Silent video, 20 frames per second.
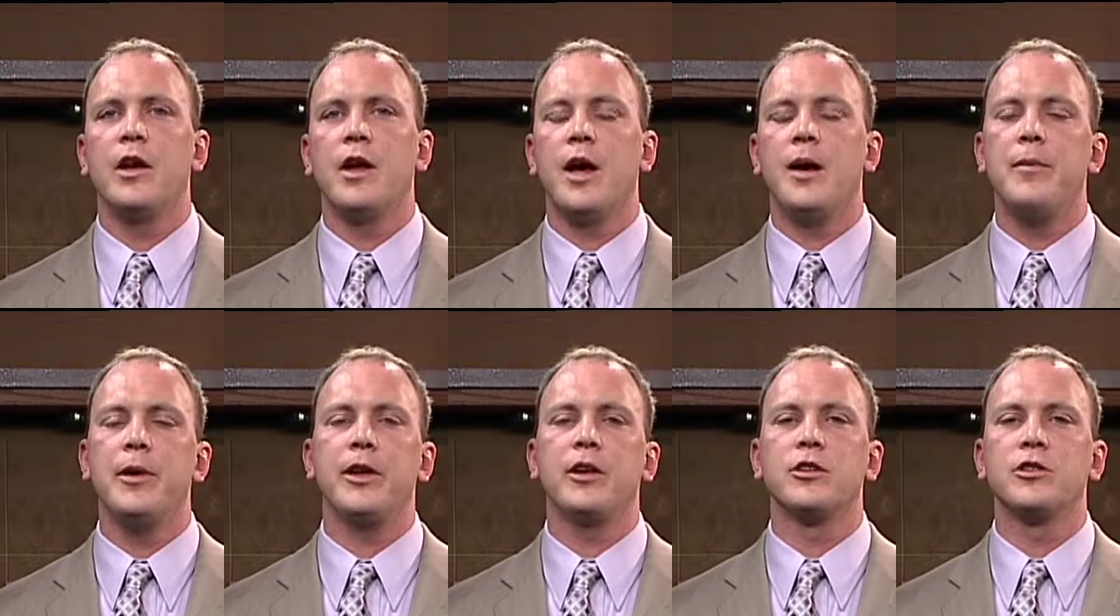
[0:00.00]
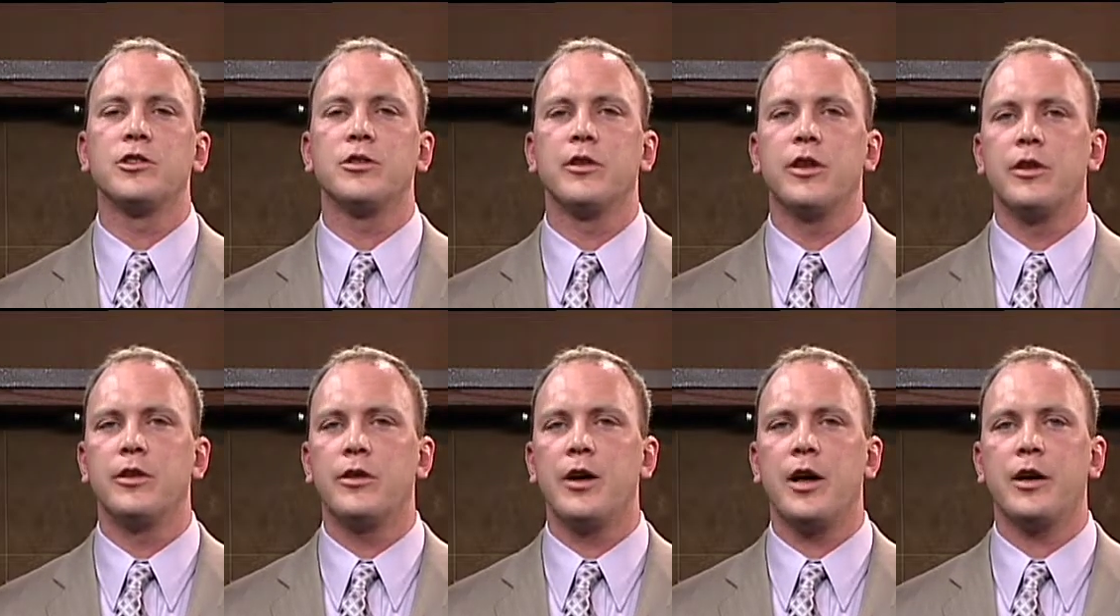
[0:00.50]
and making sure
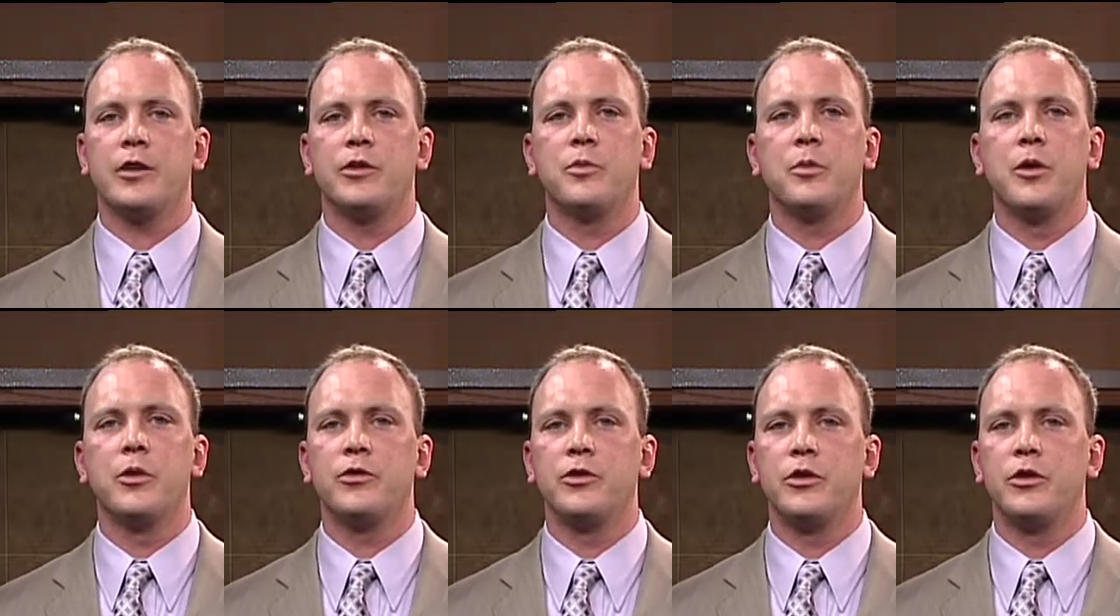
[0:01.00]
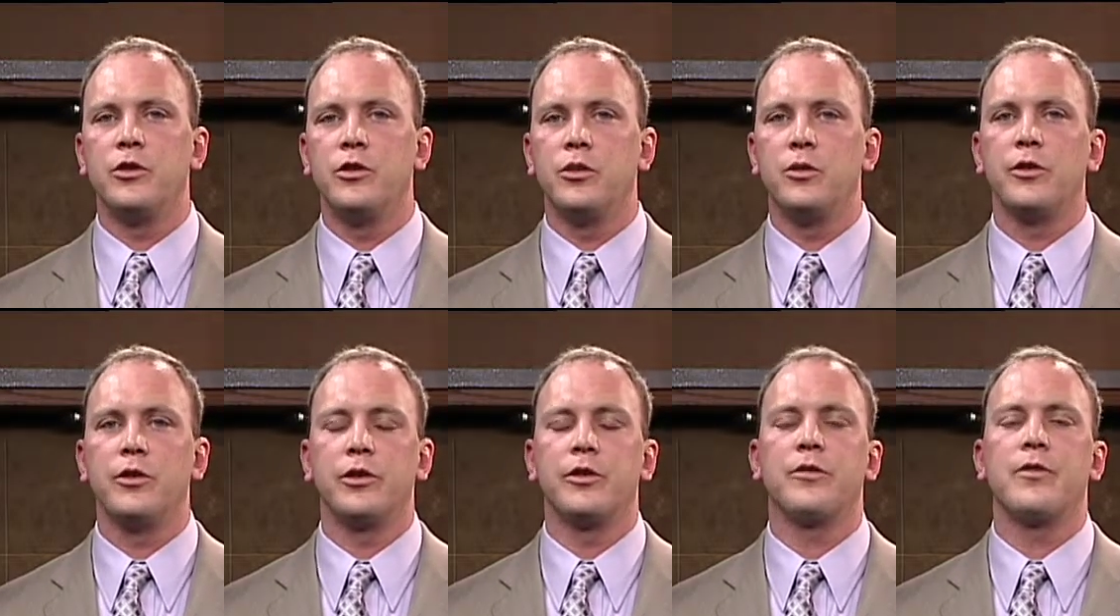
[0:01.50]
that you're not exposing you
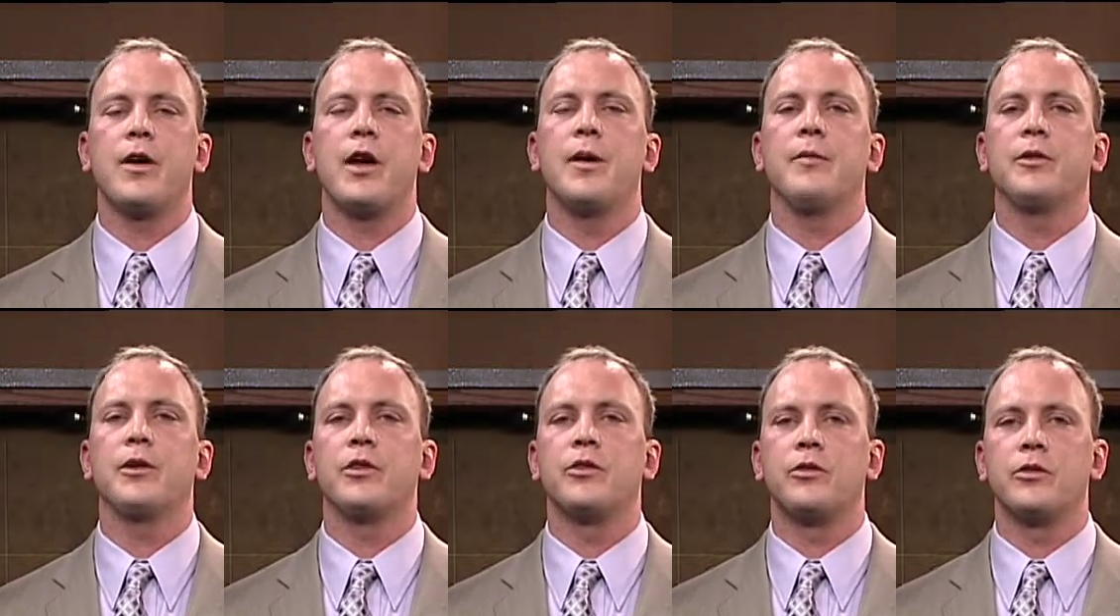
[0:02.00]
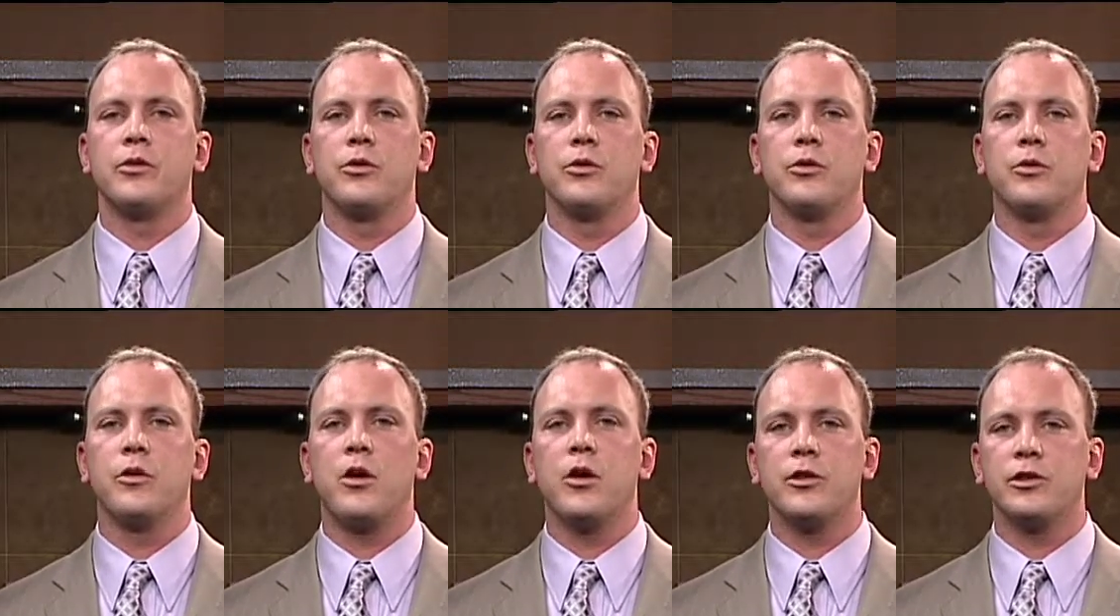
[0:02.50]
or your family
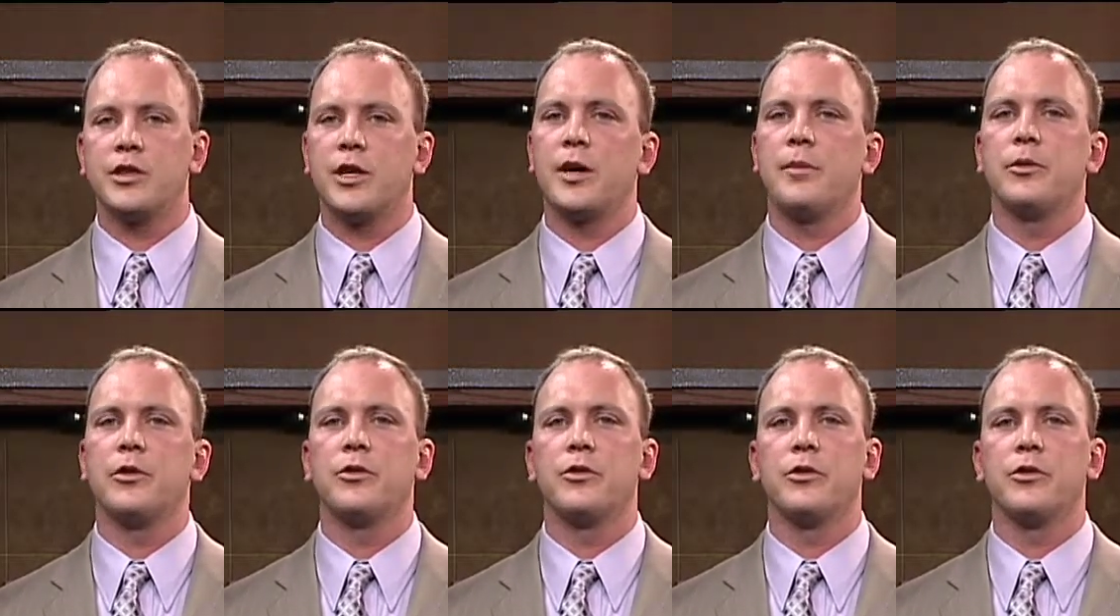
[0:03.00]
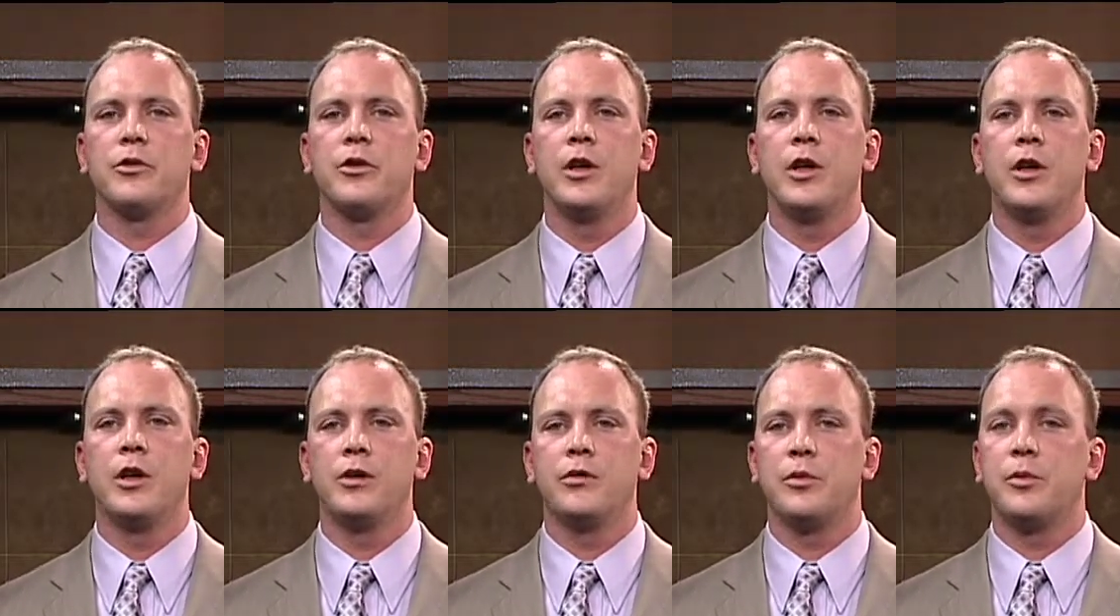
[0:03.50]
to harsh chemicals
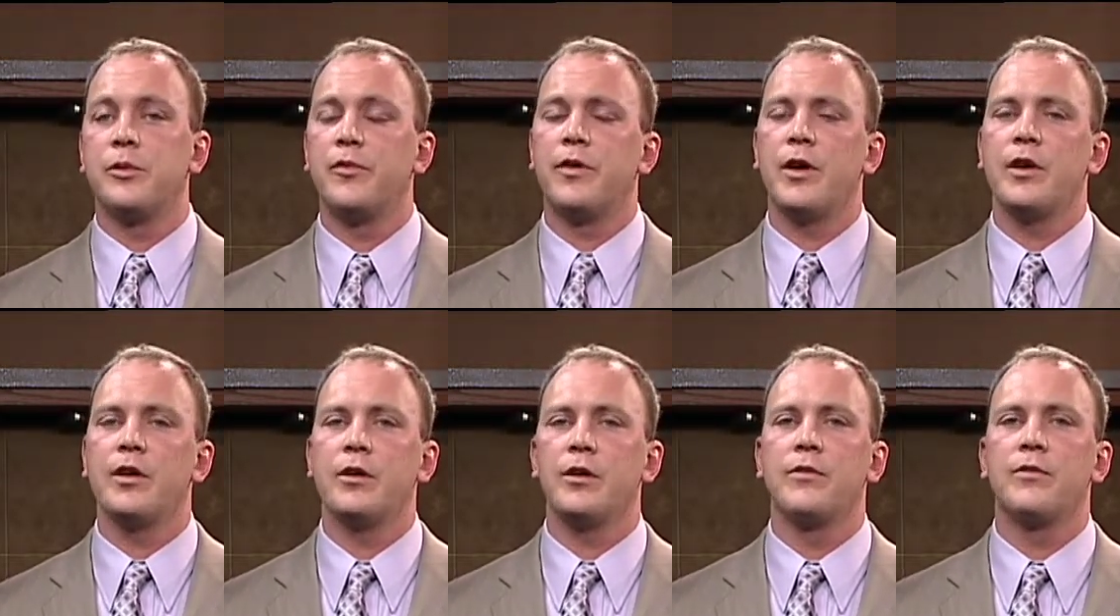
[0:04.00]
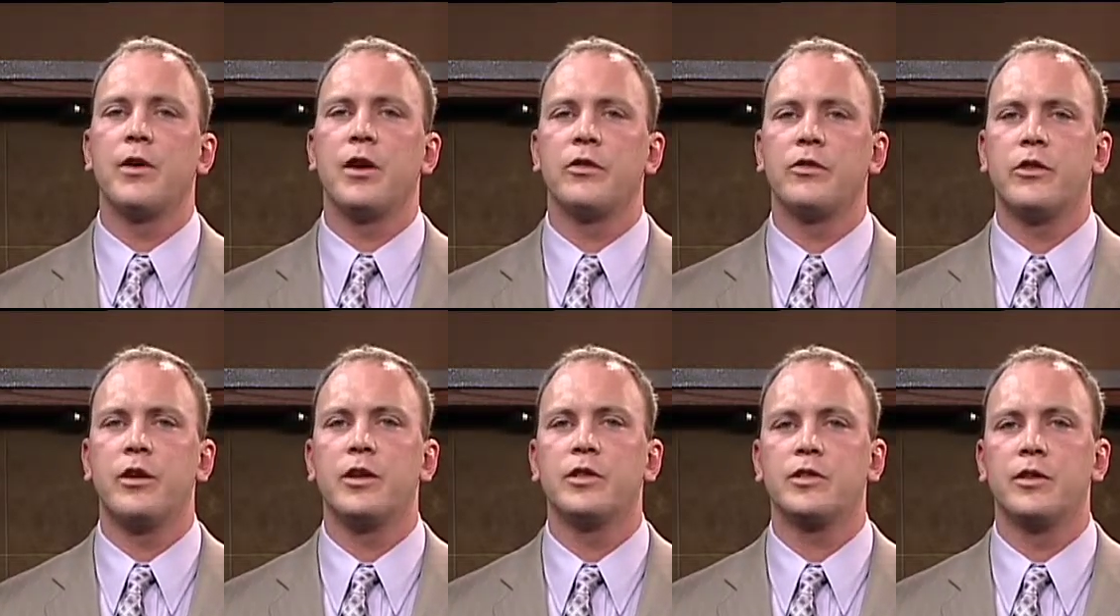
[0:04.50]
to prevent an
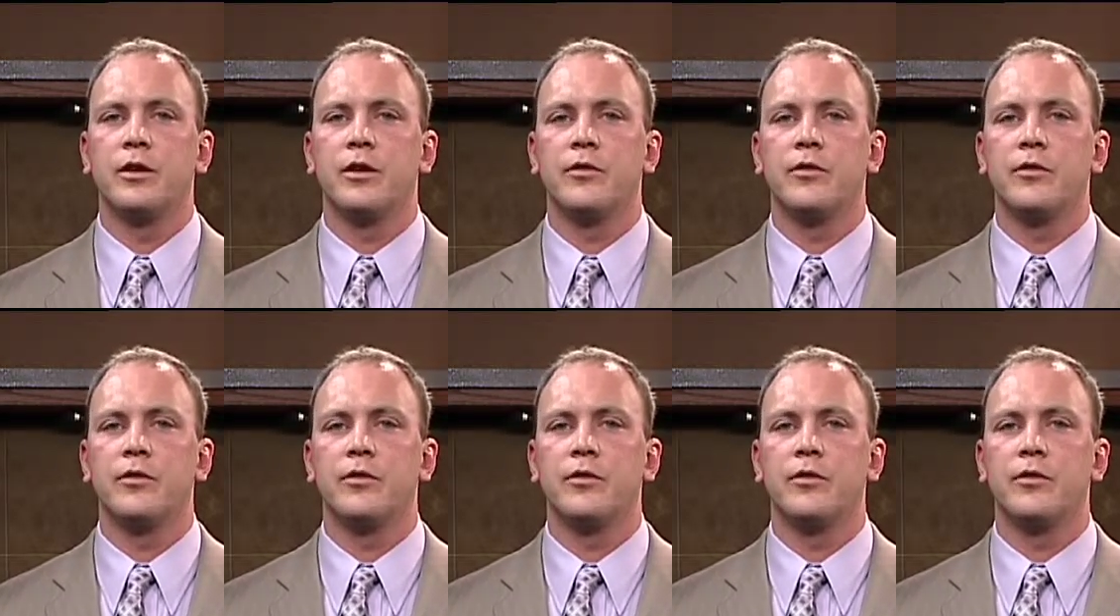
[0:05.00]
infestation